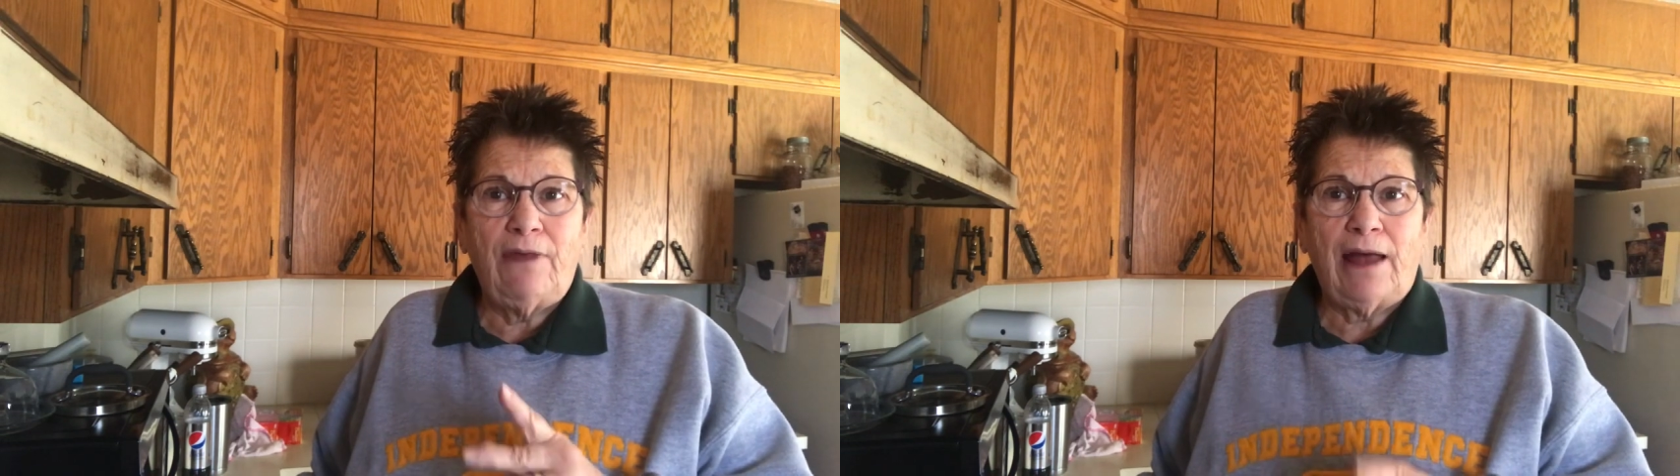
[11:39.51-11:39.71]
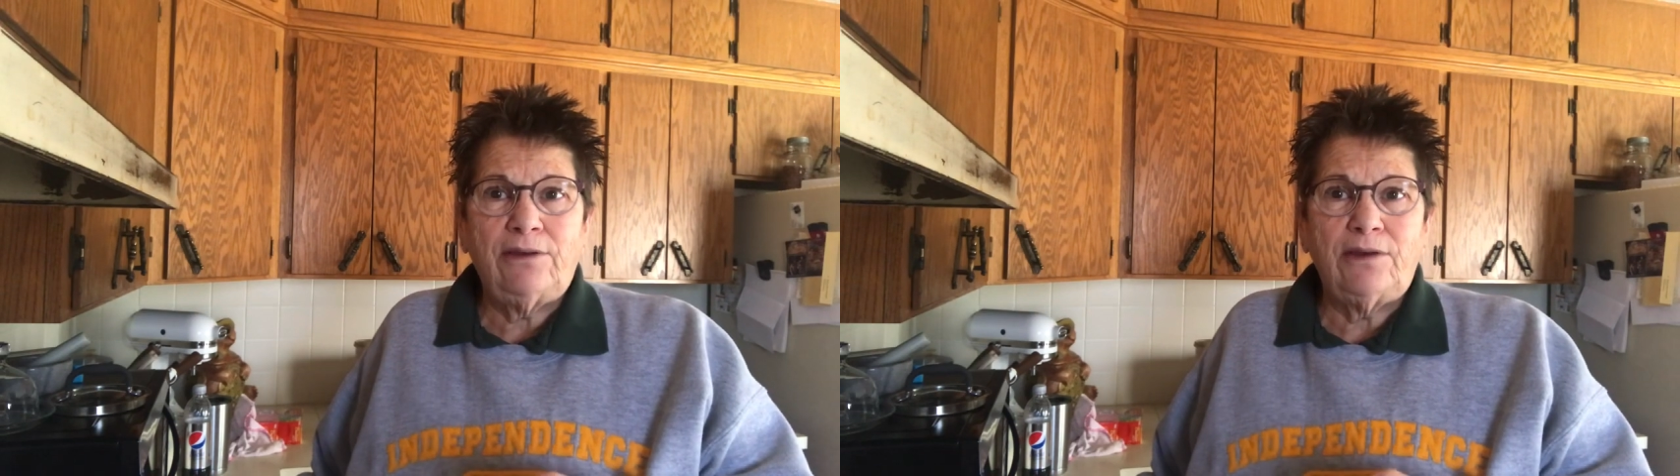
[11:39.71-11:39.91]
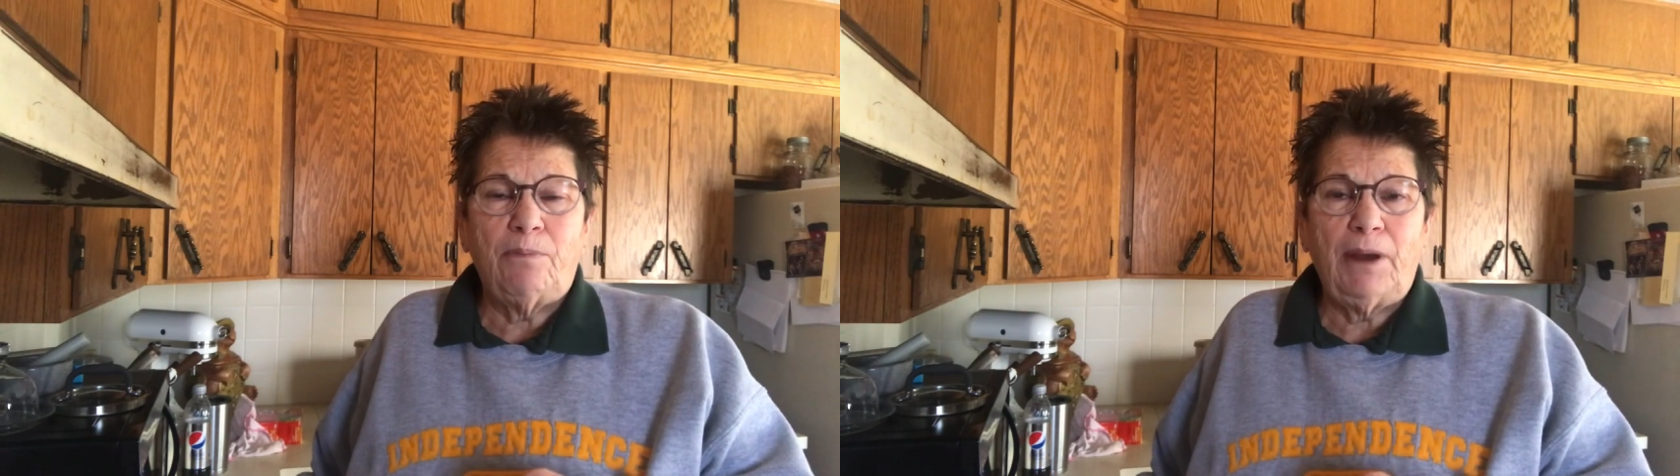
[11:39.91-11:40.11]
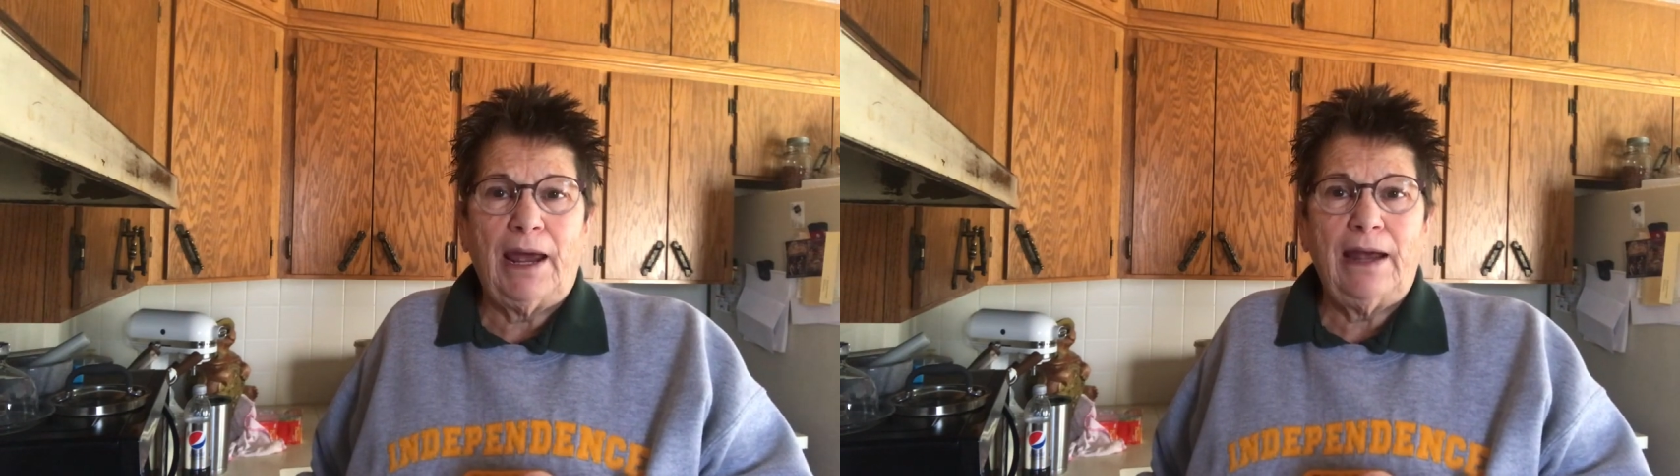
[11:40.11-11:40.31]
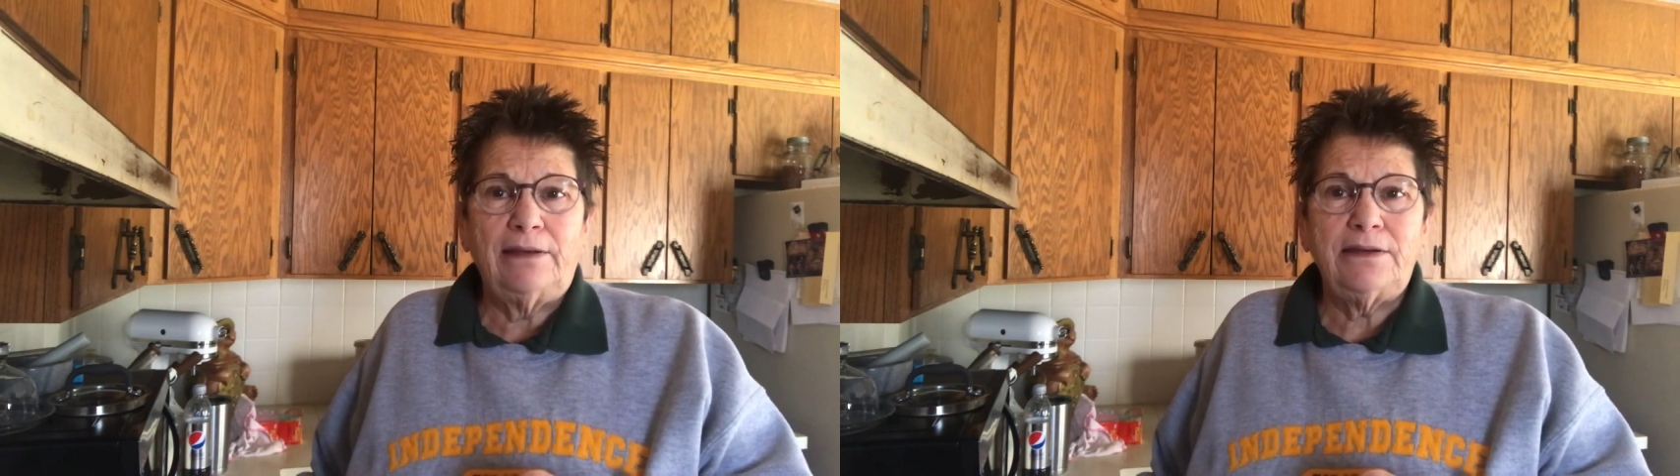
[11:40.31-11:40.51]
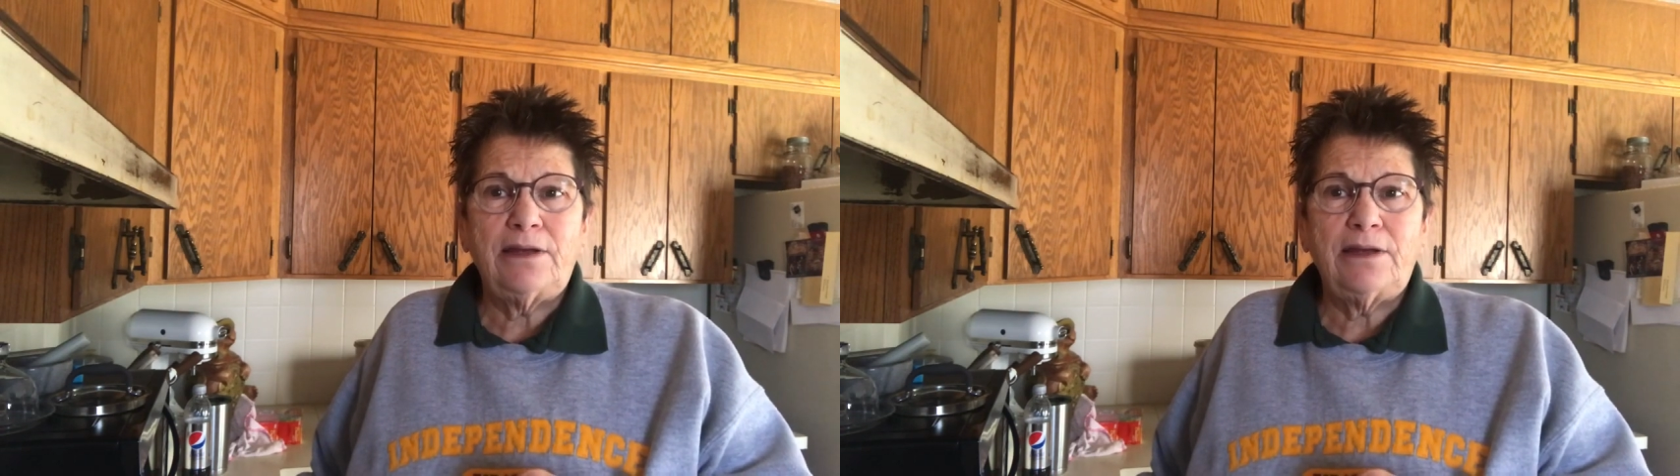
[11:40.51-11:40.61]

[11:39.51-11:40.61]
That's the plan.